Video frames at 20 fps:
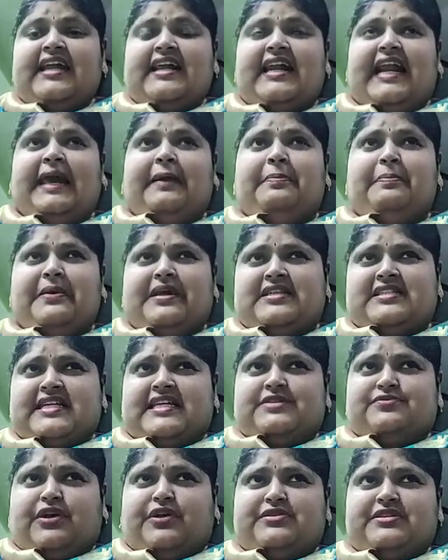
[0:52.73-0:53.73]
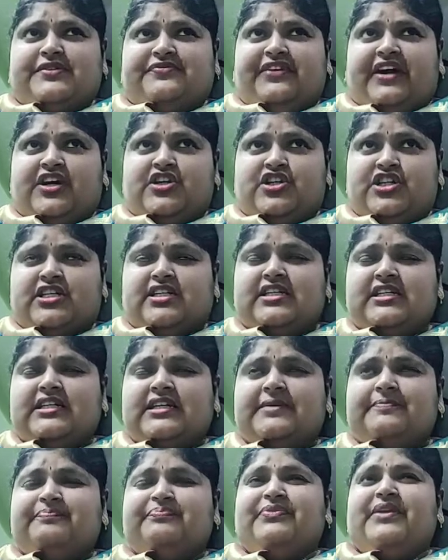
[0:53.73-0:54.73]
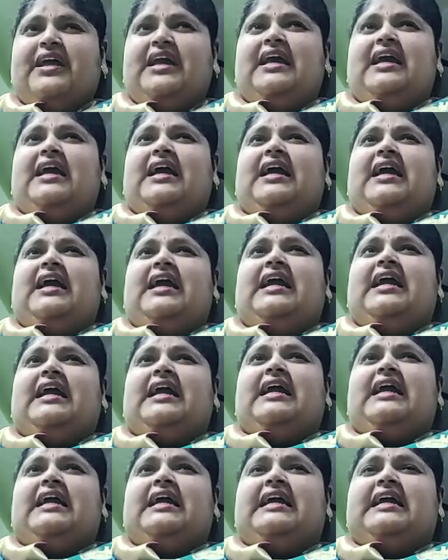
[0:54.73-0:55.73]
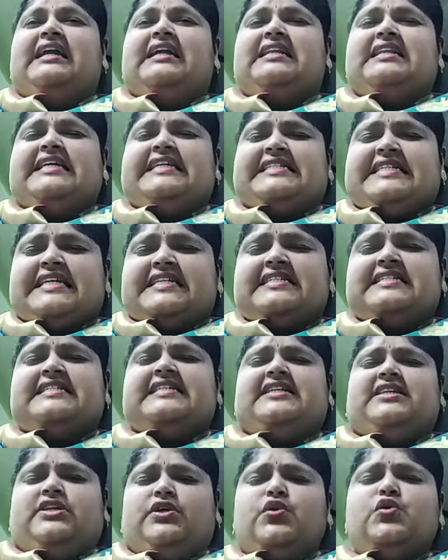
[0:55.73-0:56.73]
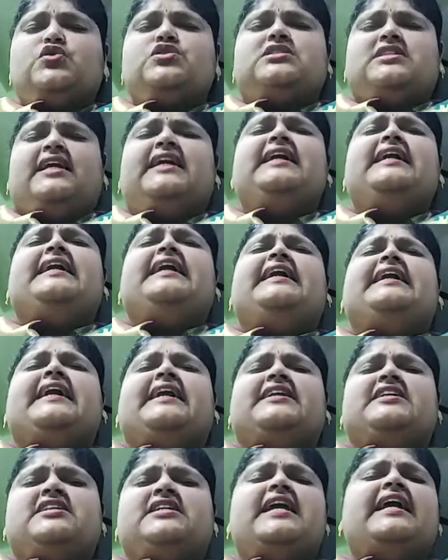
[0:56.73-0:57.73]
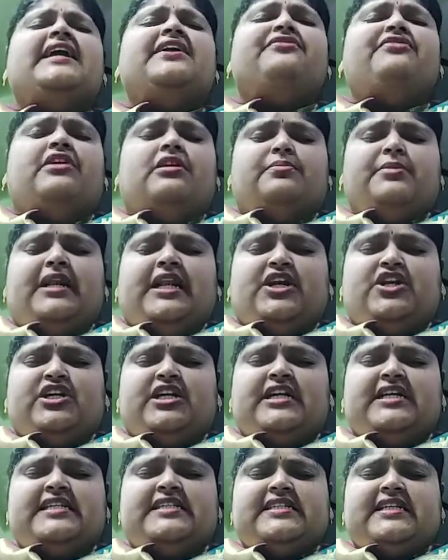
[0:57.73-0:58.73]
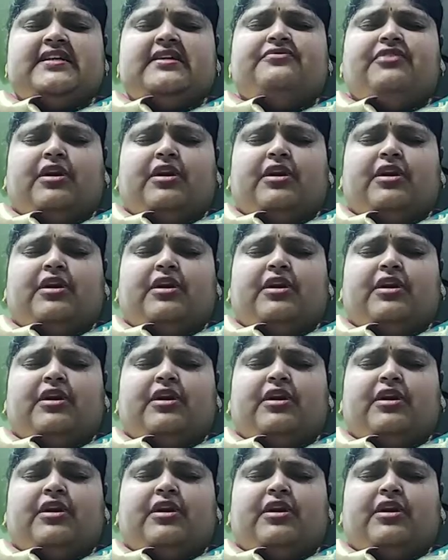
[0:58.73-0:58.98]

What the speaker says: Lipases, what was the function? This is used in detergent formulations